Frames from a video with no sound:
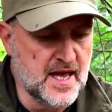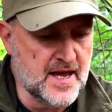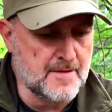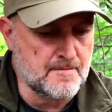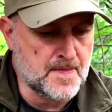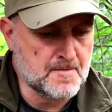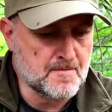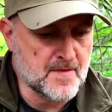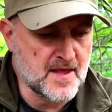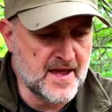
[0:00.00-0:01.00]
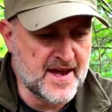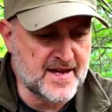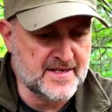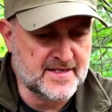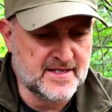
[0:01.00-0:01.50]
And
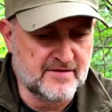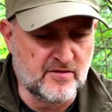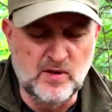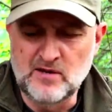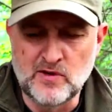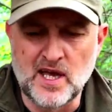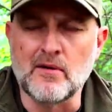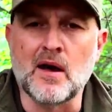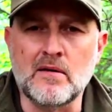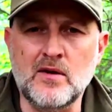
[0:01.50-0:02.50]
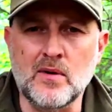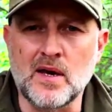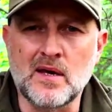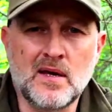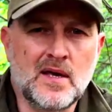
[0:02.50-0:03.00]
if we go out
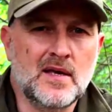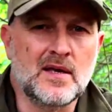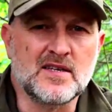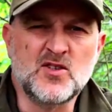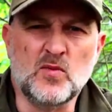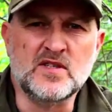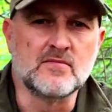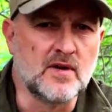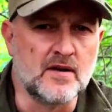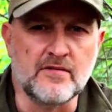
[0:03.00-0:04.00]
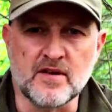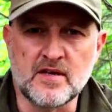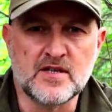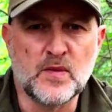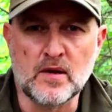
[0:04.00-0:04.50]
anywhere, it's normally some kind of a
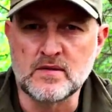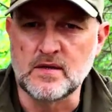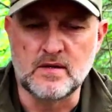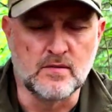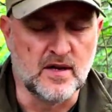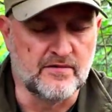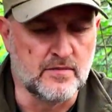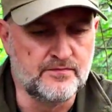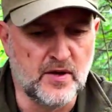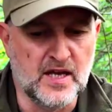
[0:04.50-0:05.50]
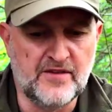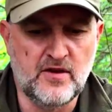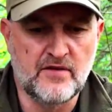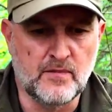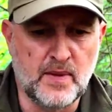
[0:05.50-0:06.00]
spicy whatever. But if
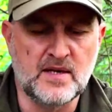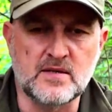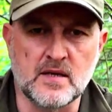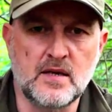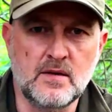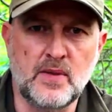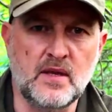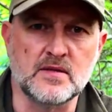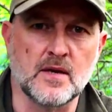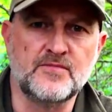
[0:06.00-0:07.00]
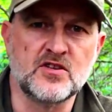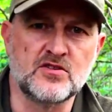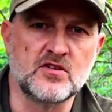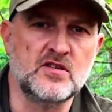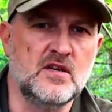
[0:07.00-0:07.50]
you have a basic pizza,
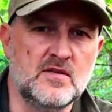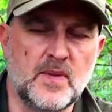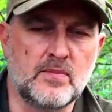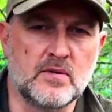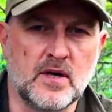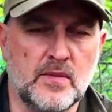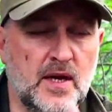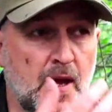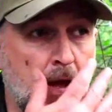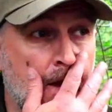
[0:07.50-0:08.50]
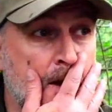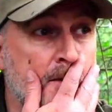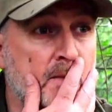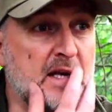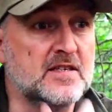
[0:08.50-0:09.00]
just a cheese pepperoni
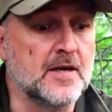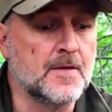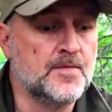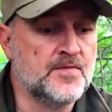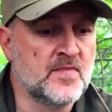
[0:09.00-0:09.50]
pizza,